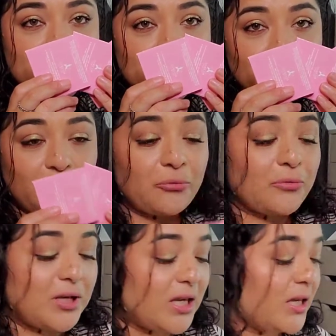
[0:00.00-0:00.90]
are
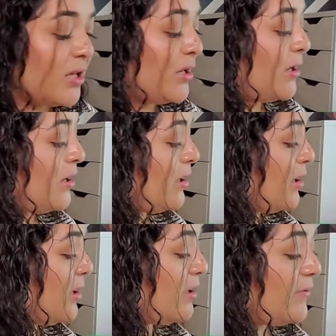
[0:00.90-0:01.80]
3
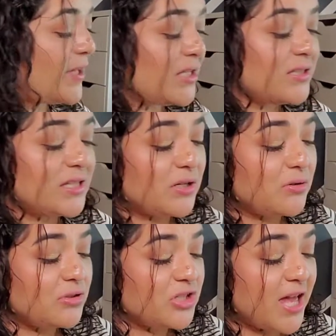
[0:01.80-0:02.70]
of his
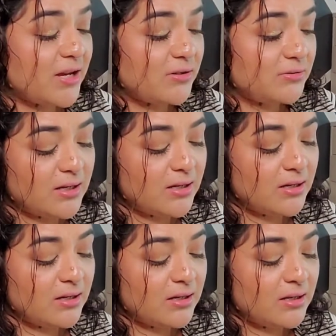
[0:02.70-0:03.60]
single shadows.
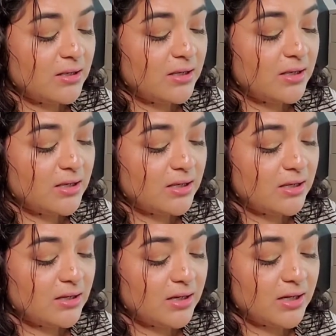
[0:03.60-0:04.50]

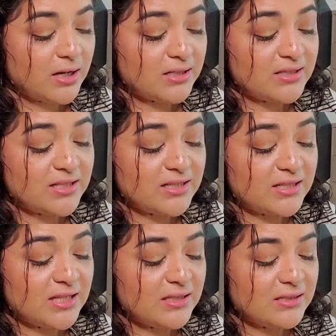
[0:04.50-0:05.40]
I got
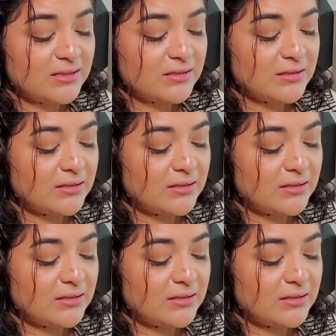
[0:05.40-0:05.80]
Deceased.